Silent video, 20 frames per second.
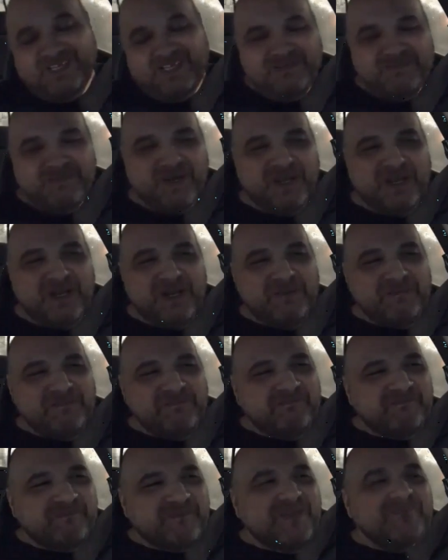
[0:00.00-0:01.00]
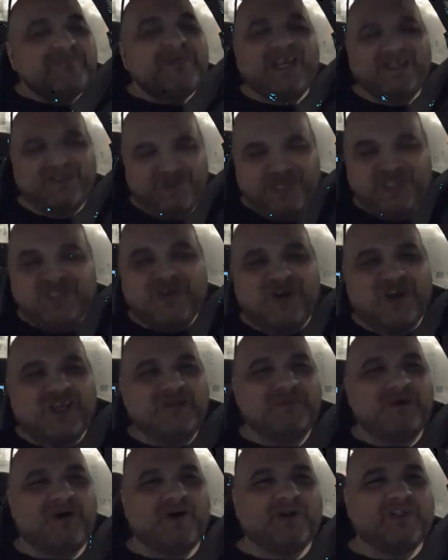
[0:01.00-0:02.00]
but um, but I know you're talking
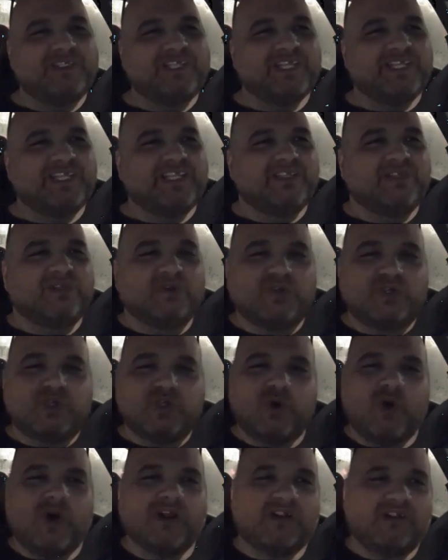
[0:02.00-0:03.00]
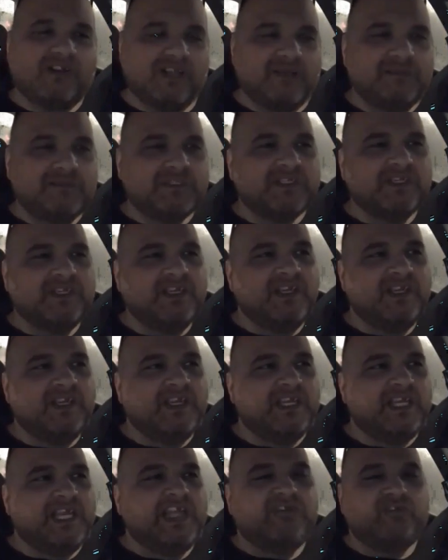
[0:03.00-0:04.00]
about. It's like these little short clips
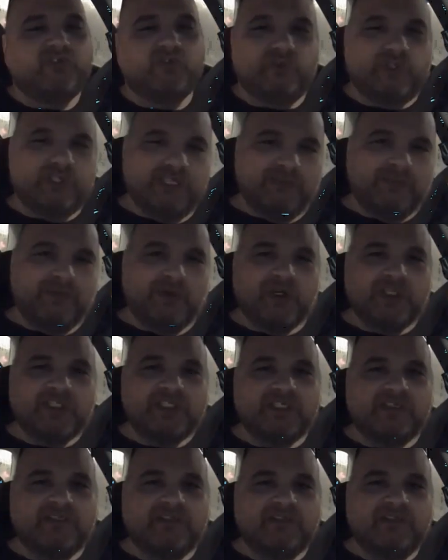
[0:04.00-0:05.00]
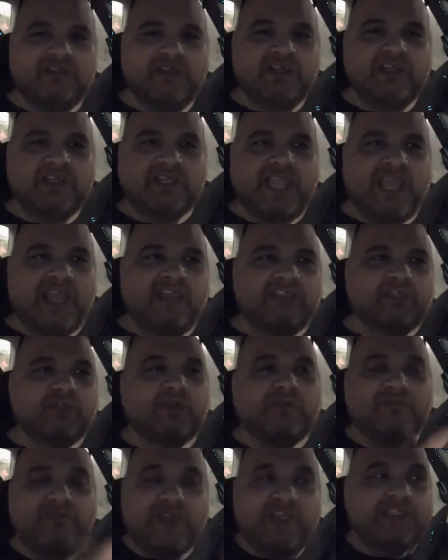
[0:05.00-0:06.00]
introducing the person, get so
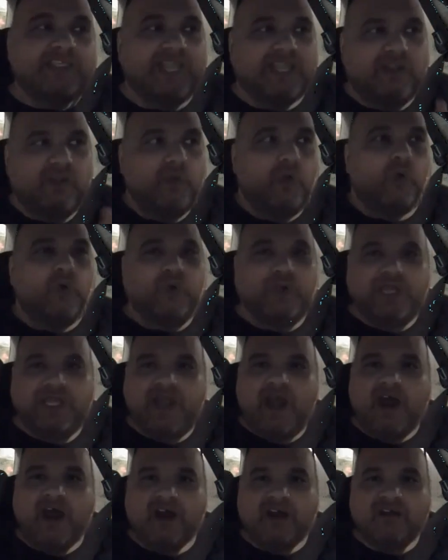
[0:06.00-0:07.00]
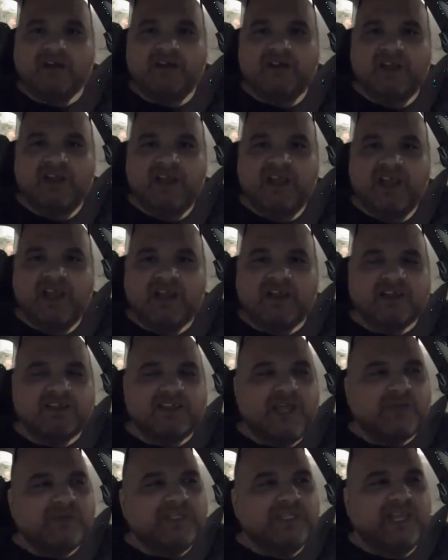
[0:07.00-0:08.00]
the fans get know who they are. Because
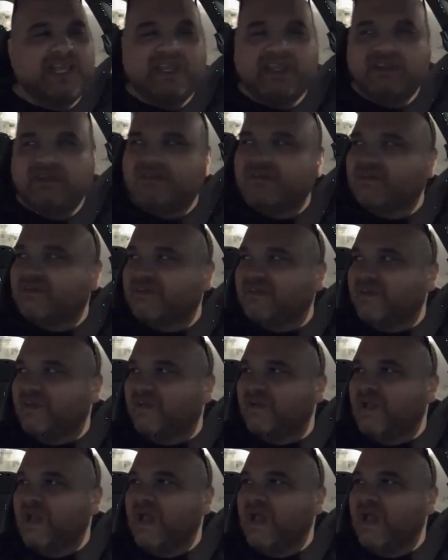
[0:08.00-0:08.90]
now today, you know,